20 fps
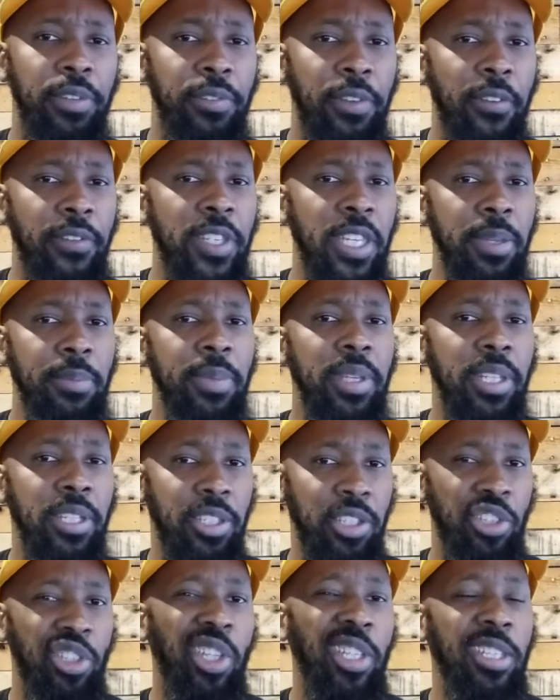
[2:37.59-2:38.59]
15
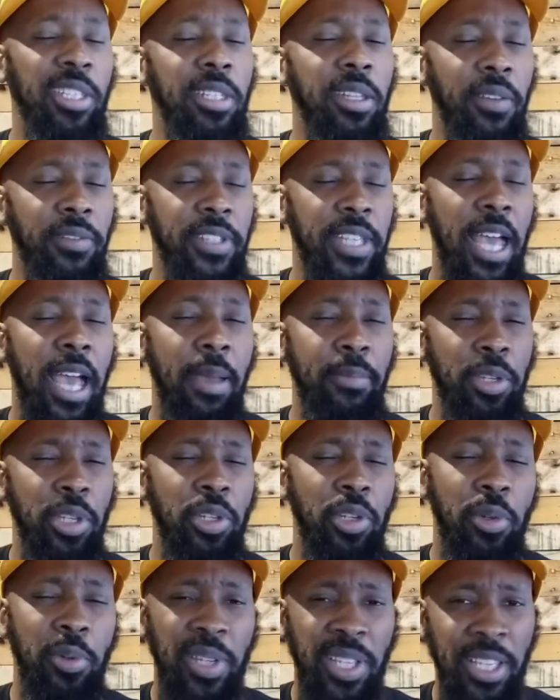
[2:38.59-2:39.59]
minutes is just enough time to
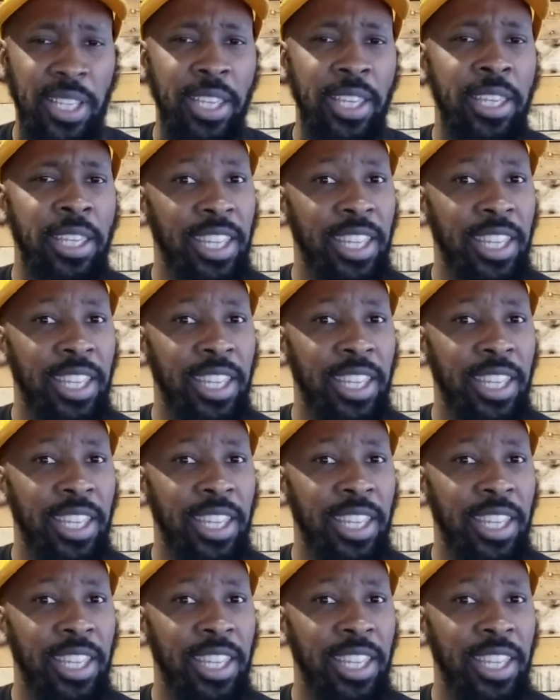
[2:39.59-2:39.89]
do it.